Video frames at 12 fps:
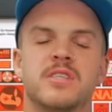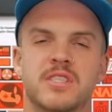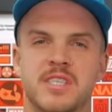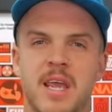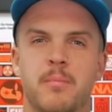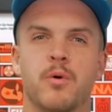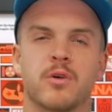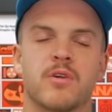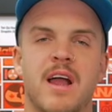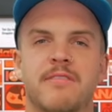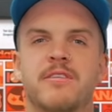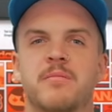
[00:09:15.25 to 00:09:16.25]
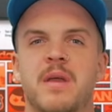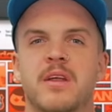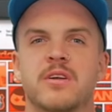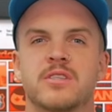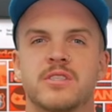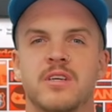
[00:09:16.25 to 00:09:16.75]
skateboard graphic
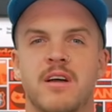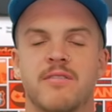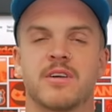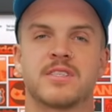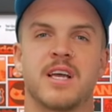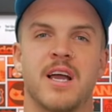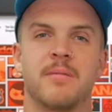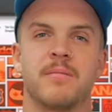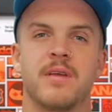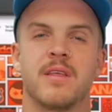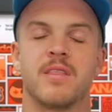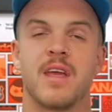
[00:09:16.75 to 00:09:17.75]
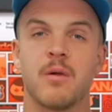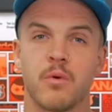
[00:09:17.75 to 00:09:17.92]
makers of our time. They